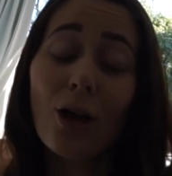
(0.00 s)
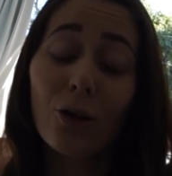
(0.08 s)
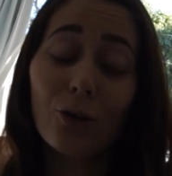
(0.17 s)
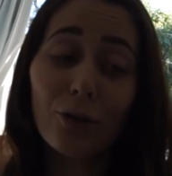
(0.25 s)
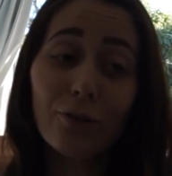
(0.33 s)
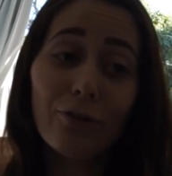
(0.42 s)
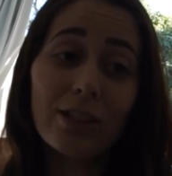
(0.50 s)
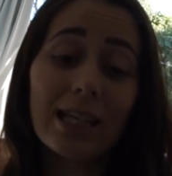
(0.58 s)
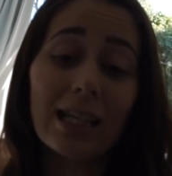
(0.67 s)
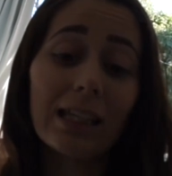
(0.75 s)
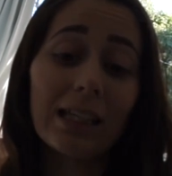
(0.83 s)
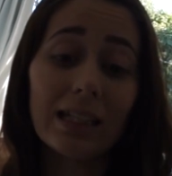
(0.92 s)
good
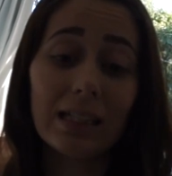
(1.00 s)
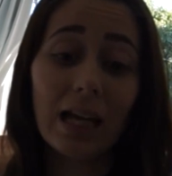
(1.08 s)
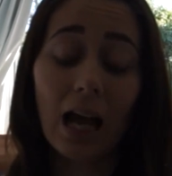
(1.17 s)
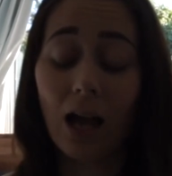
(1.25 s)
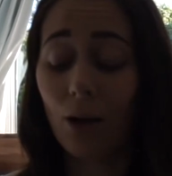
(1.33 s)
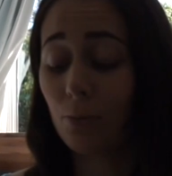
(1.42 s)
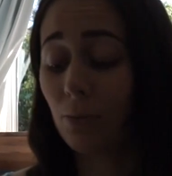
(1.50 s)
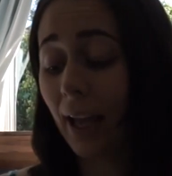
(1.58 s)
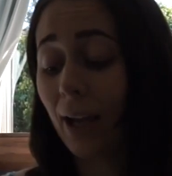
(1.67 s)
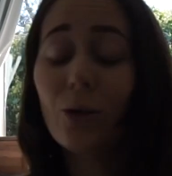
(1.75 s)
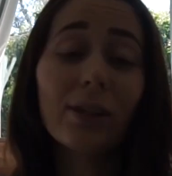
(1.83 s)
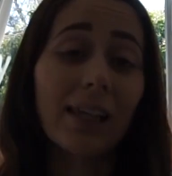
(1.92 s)
fertility,
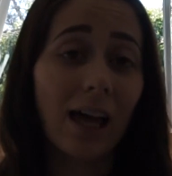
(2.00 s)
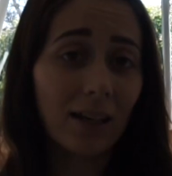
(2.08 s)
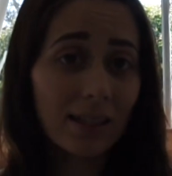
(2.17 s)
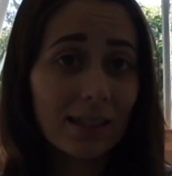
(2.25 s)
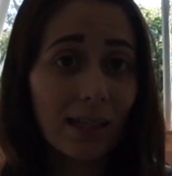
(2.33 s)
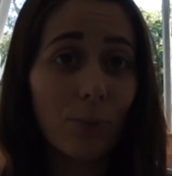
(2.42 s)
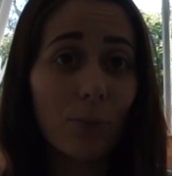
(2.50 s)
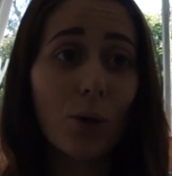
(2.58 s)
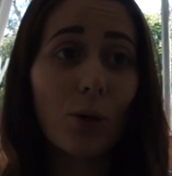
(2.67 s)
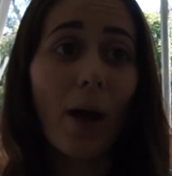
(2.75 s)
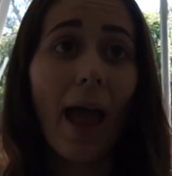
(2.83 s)
like good luck symbol.